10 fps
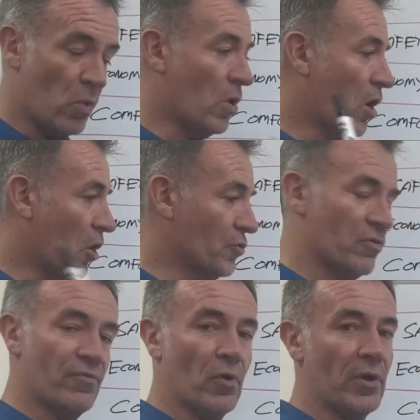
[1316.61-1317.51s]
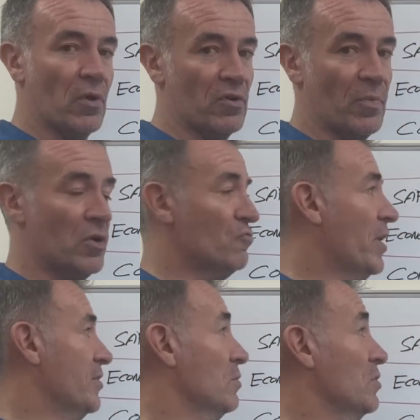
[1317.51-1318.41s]
140 horsepower
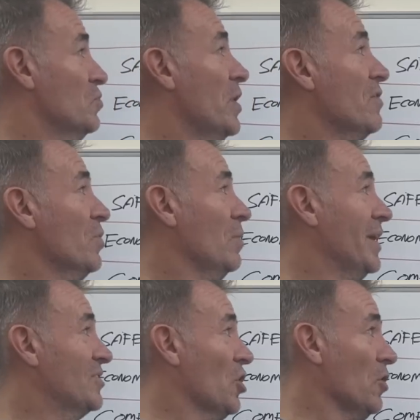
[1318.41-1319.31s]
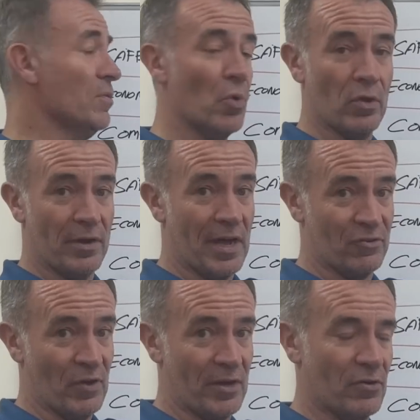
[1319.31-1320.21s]
tractor, which weighs probably a ton more than that
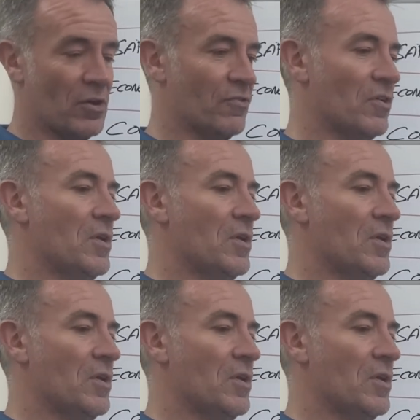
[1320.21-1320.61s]
tractor does.